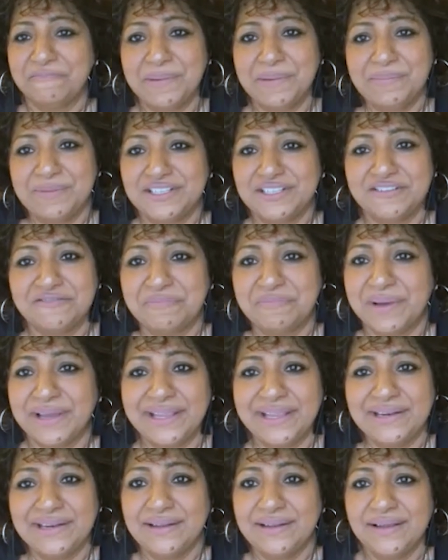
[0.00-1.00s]
members of
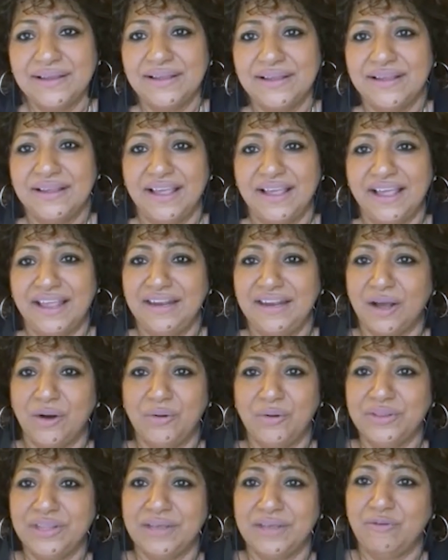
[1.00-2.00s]
mine. And
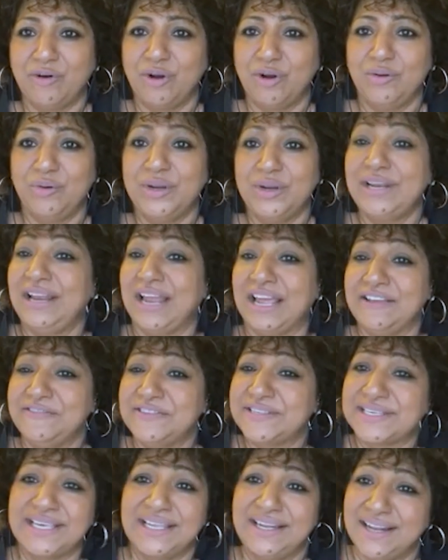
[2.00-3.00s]
now they've all... life
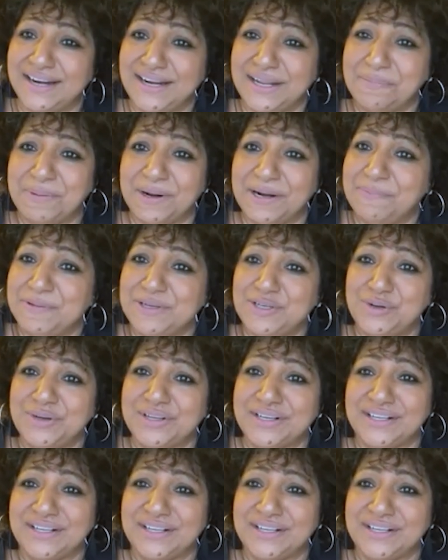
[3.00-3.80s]
skill life skill.